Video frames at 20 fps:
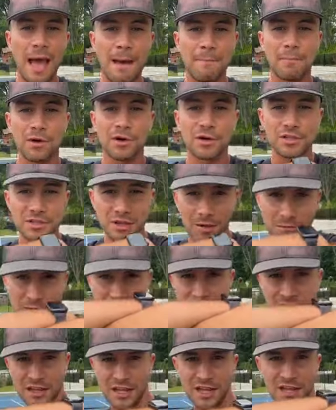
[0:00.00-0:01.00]
a rapper or
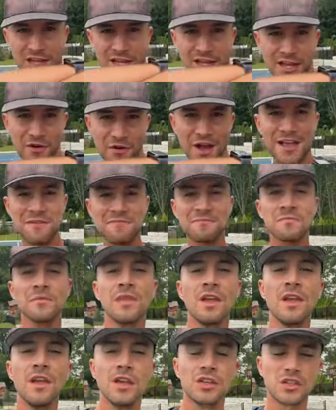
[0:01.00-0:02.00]
something. Yeah, yeah, right?
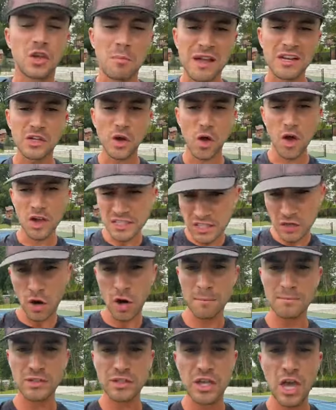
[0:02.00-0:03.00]
So my
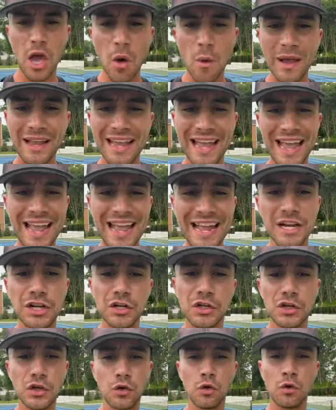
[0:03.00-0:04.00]
tossing arm's going
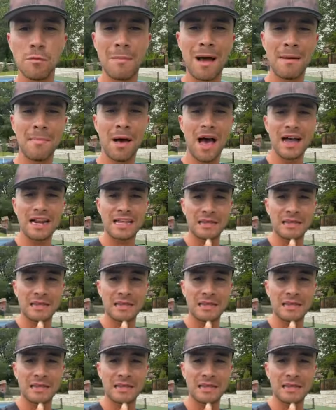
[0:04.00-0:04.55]
into my